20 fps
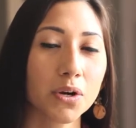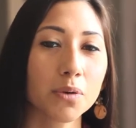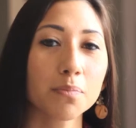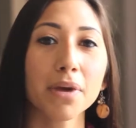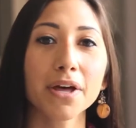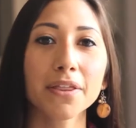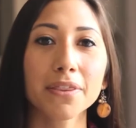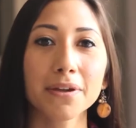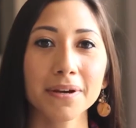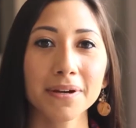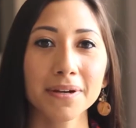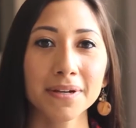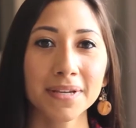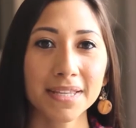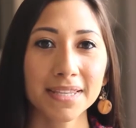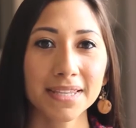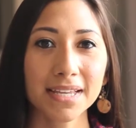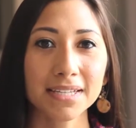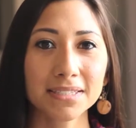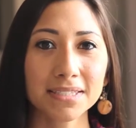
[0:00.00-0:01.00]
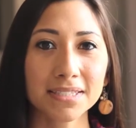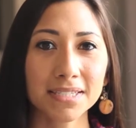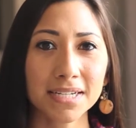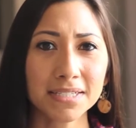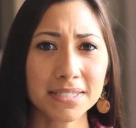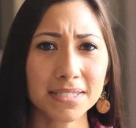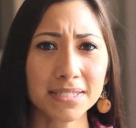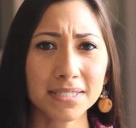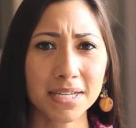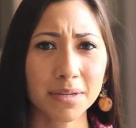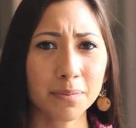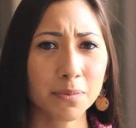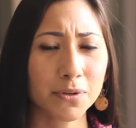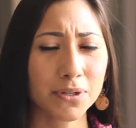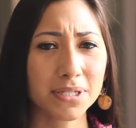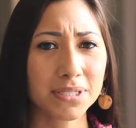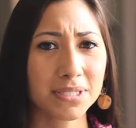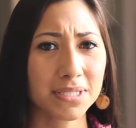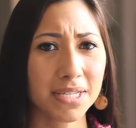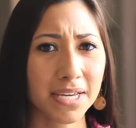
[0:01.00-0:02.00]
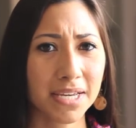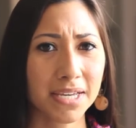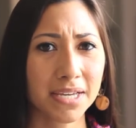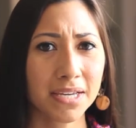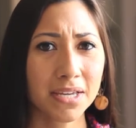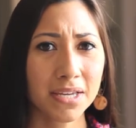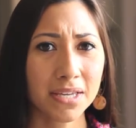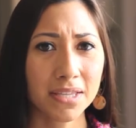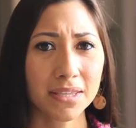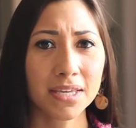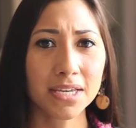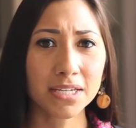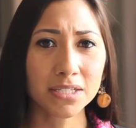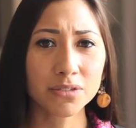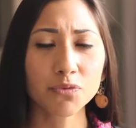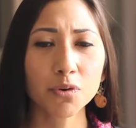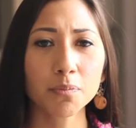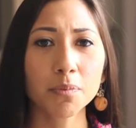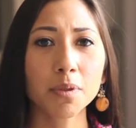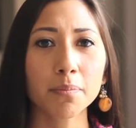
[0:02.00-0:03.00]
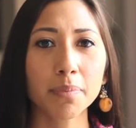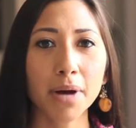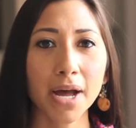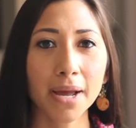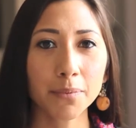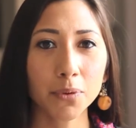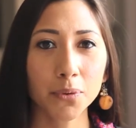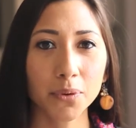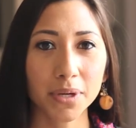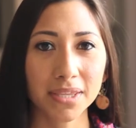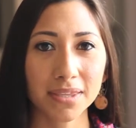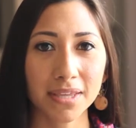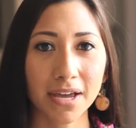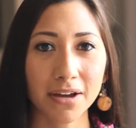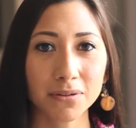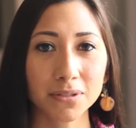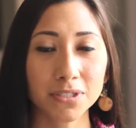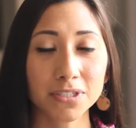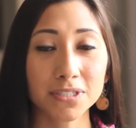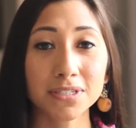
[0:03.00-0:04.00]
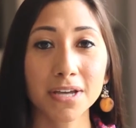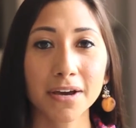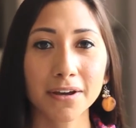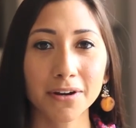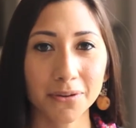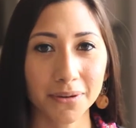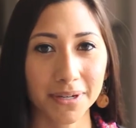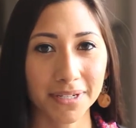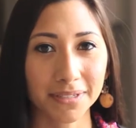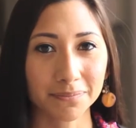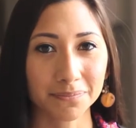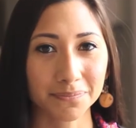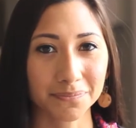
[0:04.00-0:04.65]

her mother that Stacy's able to say things from the Bible without stuttering.